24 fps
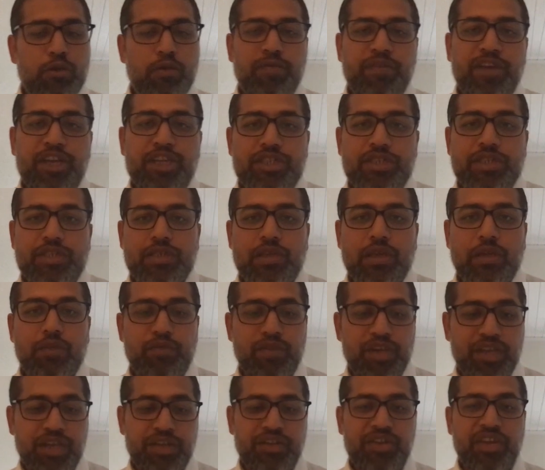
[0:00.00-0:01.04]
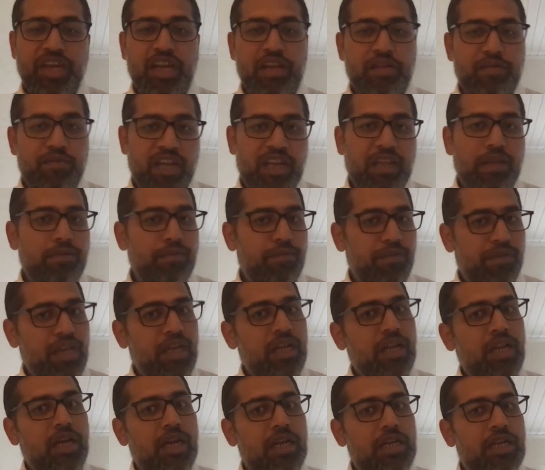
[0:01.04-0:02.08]
features. We create very weak
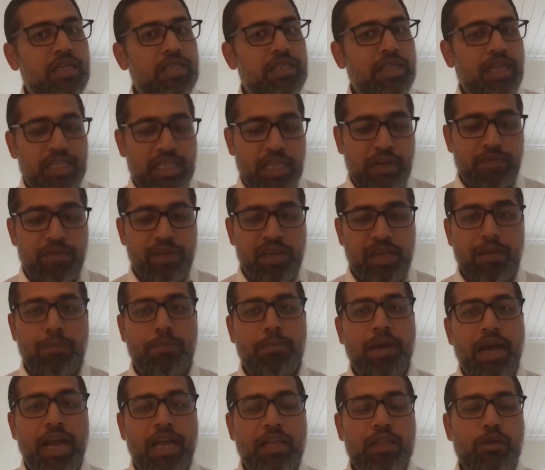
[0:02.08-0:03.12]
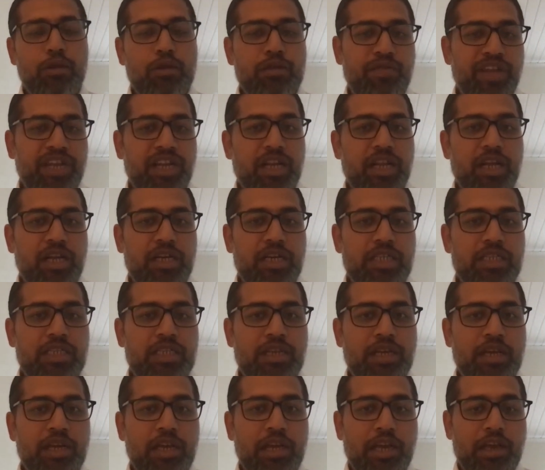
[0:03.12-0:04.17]
learners, and then we combine those weak learners,
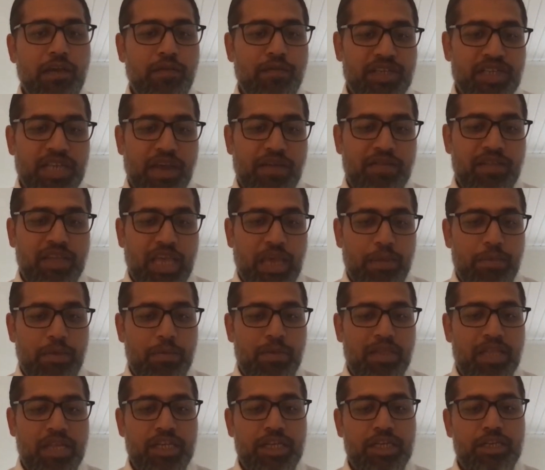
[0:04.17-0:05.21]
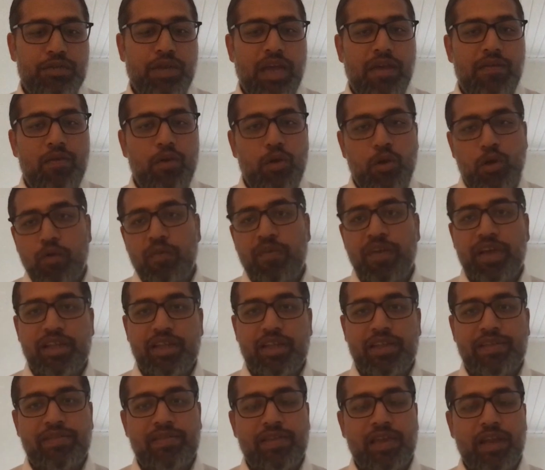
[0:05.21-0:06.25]
which have the capability to have low
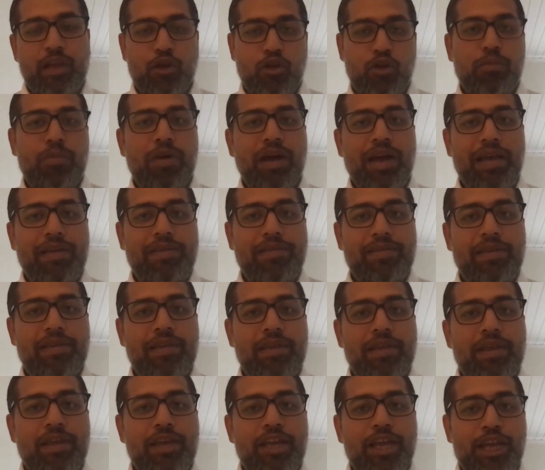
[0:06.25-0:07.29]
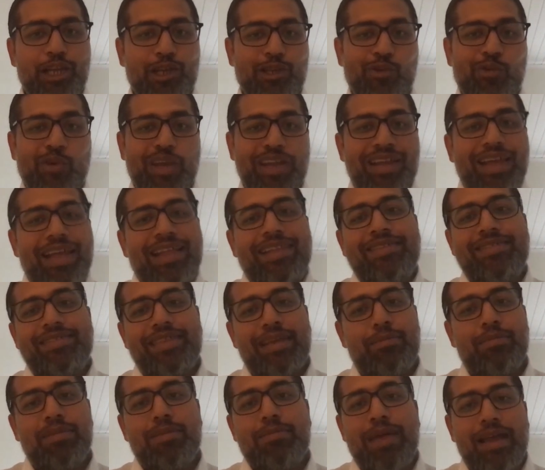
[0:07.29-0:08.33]
variance and low bias, into an
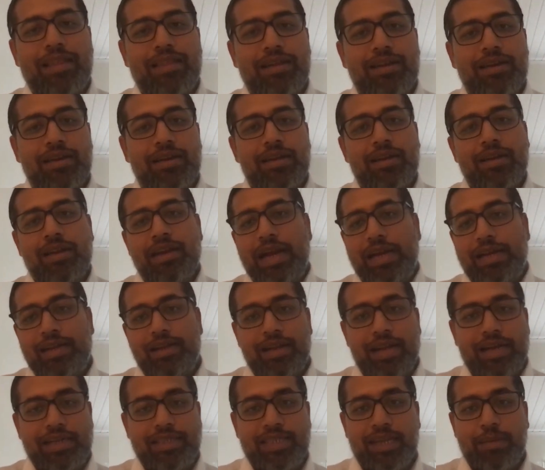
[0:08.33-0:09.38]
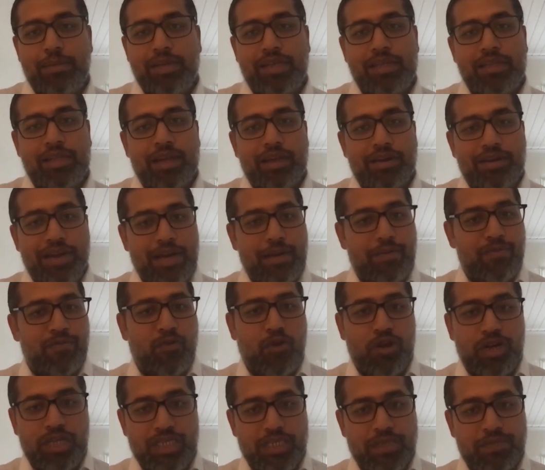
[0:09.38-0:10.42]
ensemble method, like let's say, a random
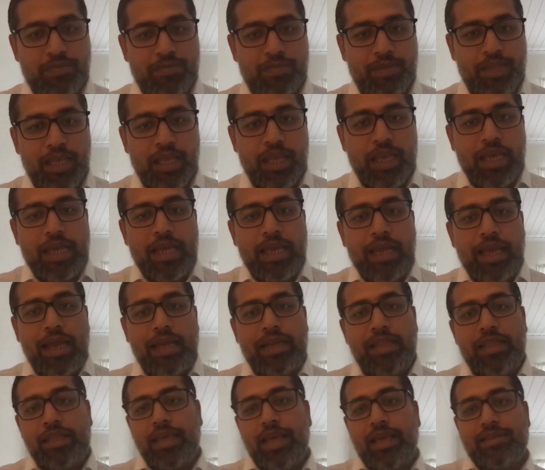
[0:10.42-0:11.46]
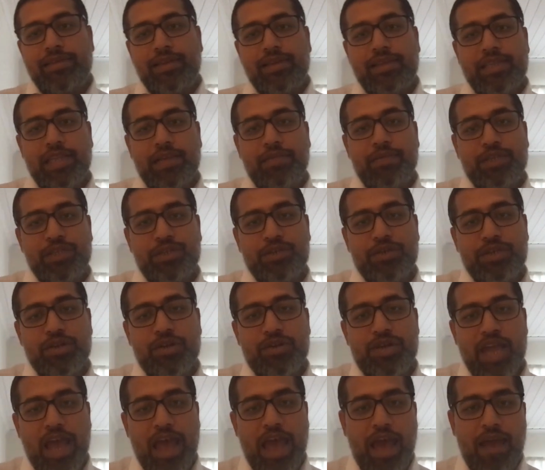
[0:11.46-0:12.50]
forest. And in cases in which you
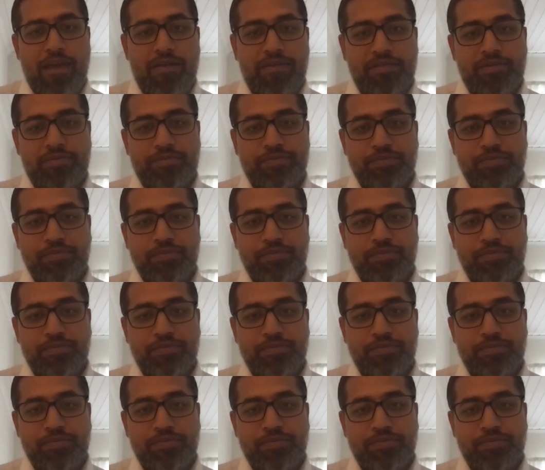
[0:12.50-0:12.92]
don't have